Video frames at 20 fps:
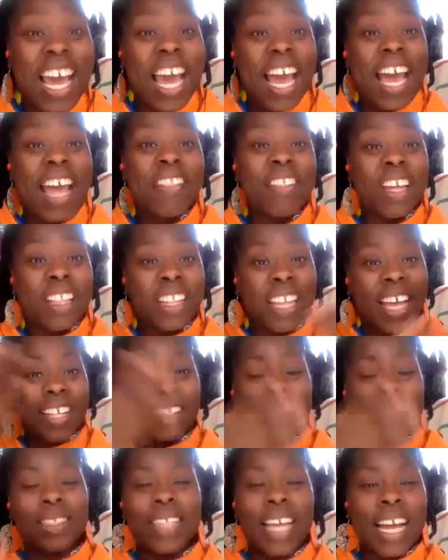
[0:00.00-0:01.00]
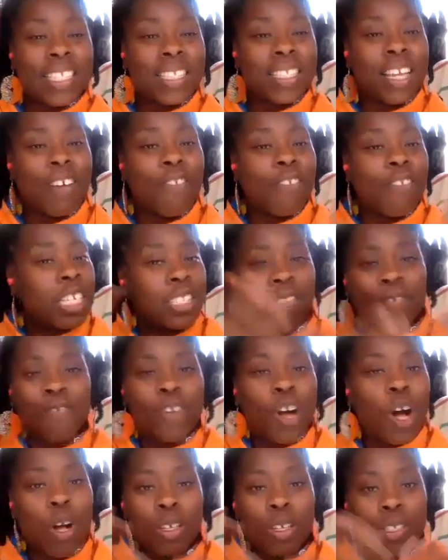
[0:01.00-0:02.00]
And then it's a
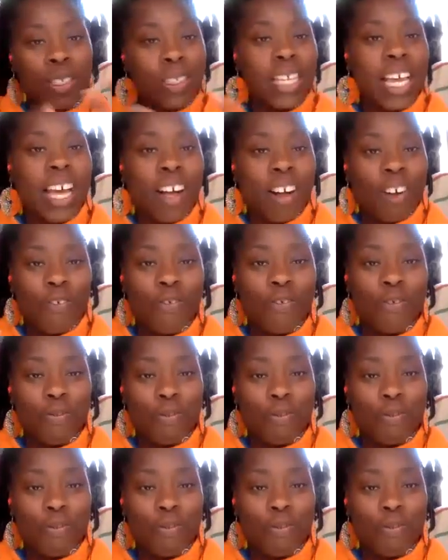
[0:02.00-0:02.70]
false self,